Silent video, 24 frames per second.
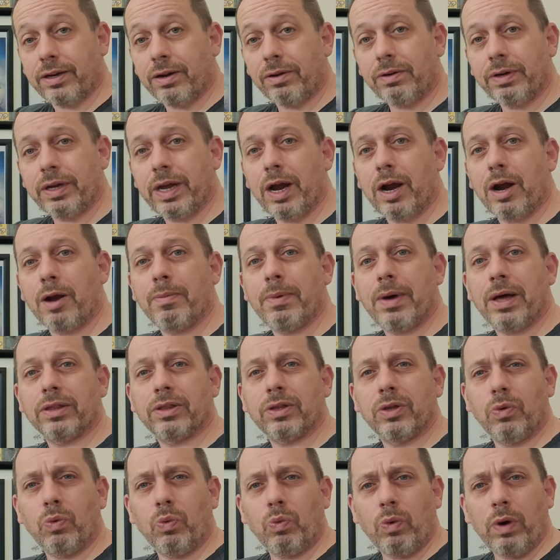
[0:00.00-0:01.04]
don't care
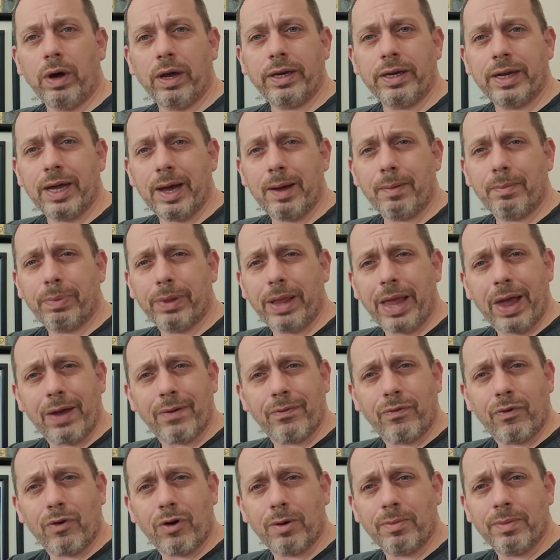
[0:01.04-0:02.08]
about the Whatnot
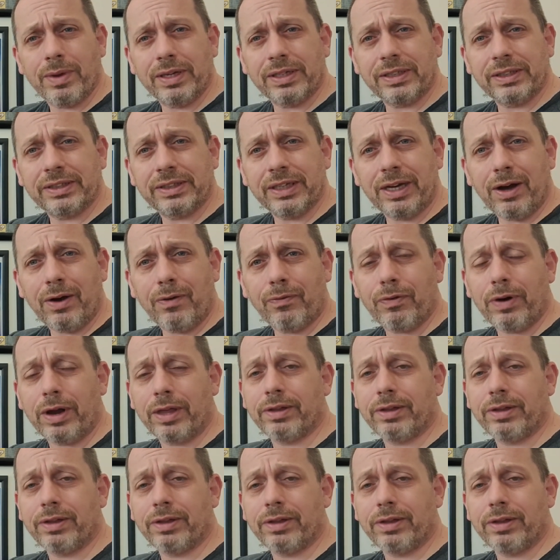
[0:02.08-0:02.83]
platform itself,